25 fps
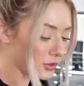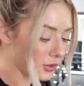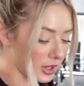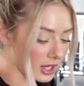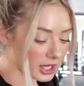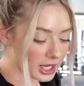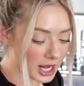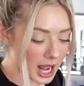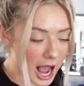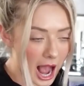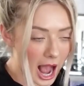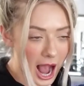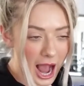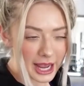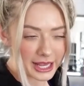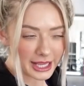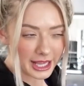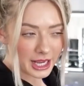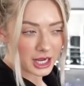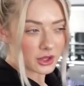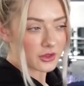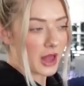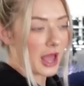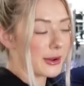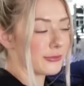doing a high
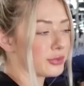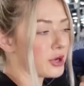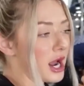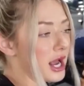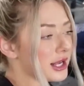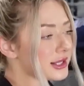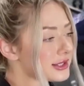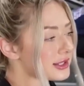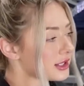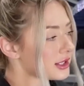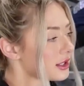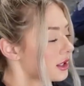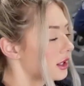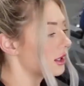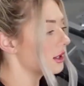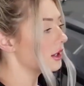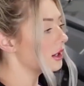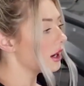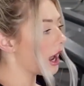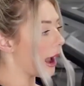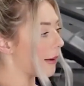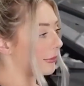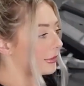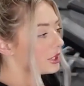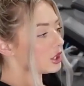incline press.
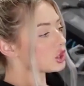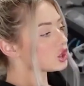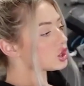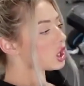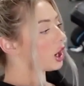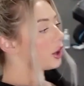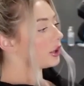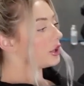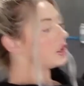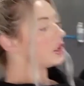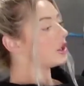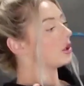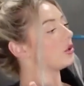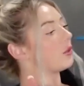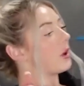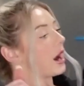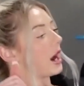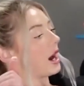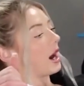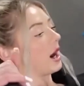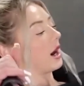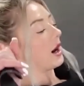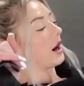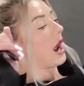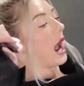I'm gonna show you
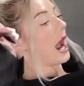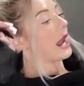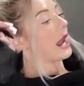where